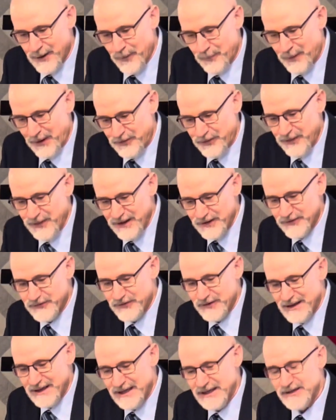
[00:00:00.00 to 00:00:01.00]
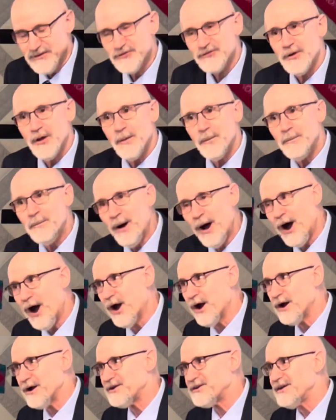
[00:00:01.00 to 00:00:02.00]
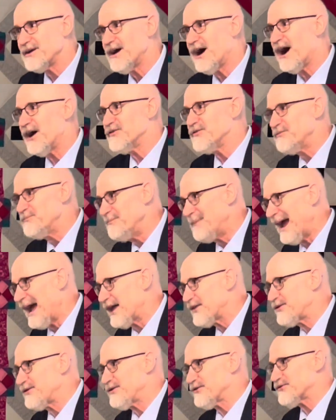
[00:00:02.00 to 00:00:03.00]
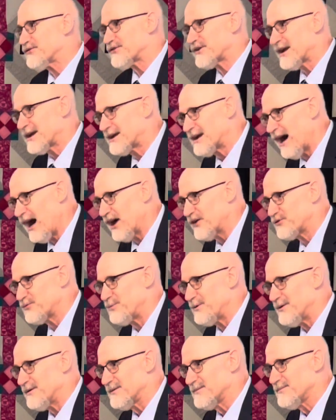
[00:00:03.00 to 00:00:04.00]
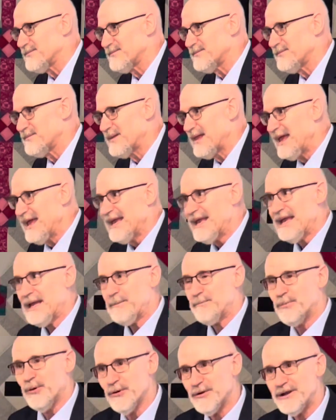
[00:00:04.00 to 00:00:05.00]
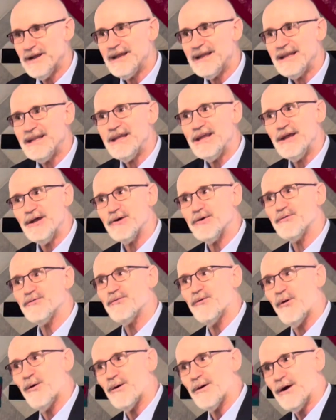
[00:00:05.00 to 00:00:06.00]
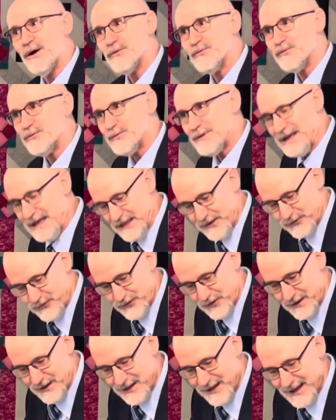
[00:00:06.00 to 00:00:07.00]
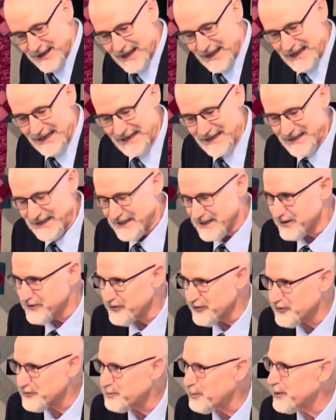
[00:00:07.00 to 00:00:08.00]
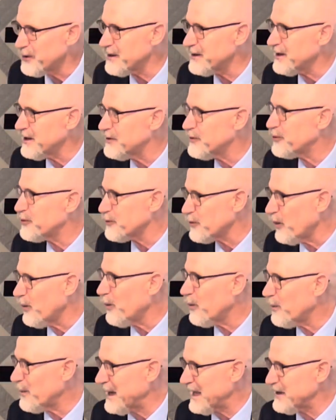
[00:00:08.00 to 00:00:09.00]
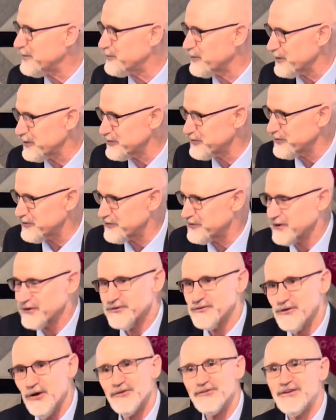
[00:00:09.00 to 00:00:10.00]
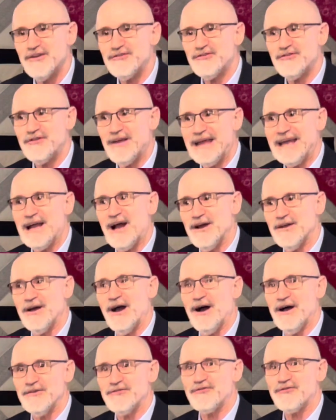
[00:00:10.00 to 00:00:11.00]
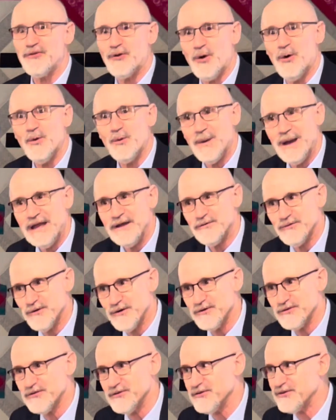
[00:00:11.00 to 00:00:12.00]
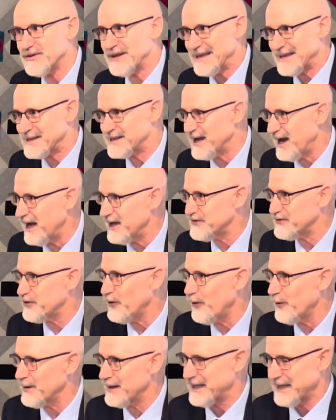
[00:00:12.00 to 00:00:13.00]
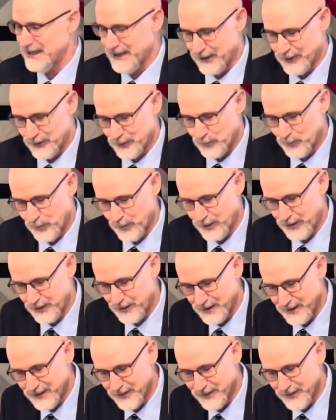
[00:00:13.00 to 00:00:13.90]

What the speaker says: But this is part of Matthew's gospel. He put it in here for a reason. He didn't just put it in throwaway verses. There's no such thing as throwaway verses in God's holy and inerrant word.